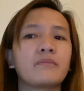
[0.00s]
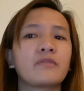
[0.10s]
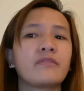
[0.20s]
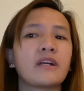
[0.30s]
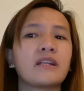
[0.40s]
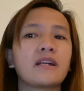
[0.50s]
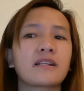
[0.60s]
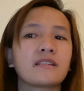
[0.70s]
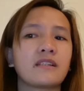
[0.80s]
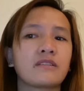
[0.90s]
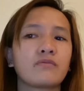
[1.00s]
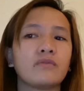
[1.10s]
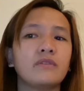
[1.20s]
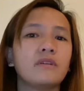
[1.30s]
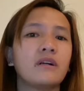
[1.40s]
providing access
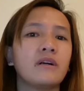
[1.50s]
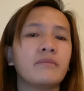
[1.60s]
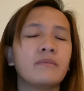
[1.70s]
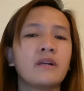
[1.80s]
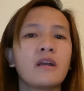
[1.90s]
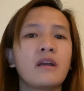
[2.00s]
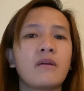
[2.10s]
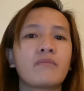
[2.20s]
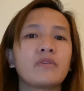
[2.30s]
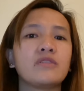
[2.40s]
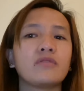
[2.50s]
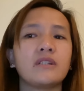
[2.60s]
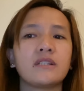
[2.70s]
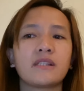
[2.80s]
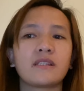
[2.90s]
would
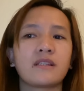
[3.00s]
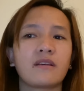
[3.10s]
prejudice.